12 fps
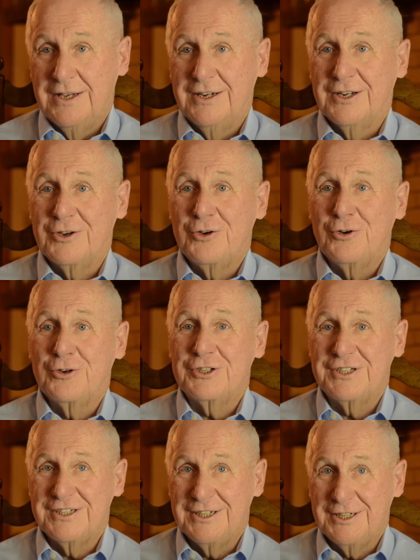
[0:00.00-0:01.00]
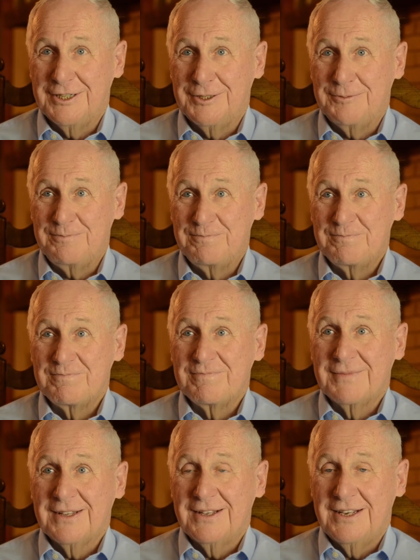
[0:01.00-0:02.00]
And of course,
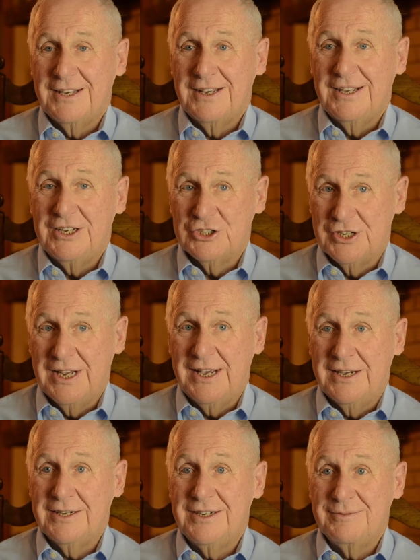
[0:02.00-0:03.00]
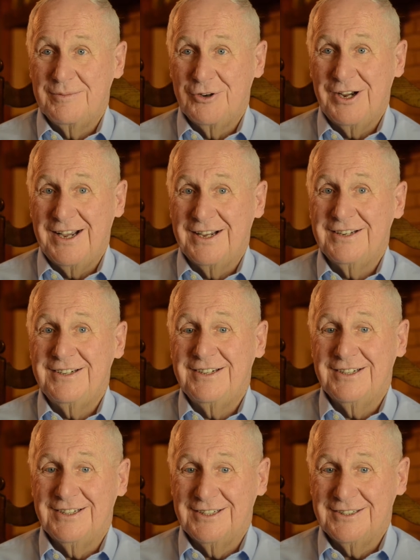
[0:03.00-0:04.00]
his dad,
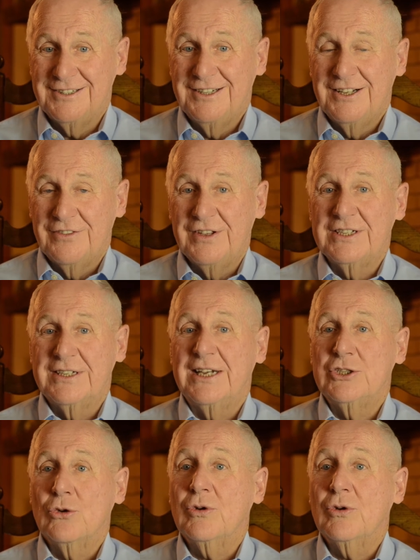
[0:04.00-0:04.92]
Brad, thinks that's